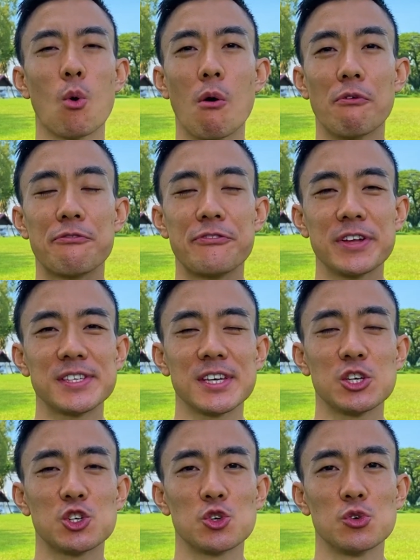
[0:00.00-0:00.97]
or fit
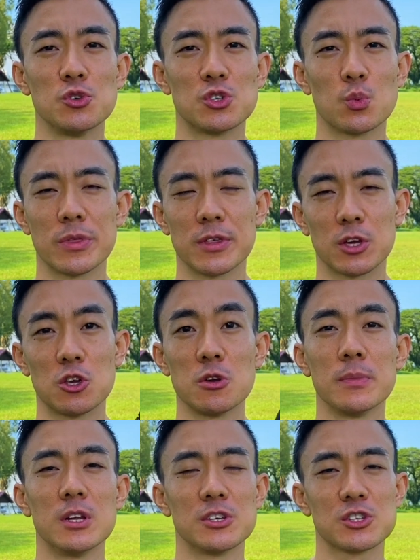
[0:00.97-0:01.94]
issues with the
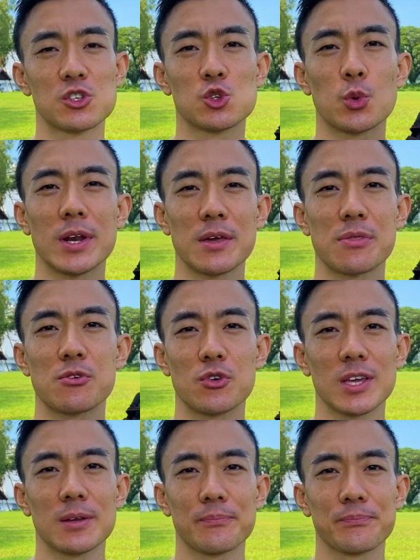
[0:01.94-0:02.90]
Cumulus 23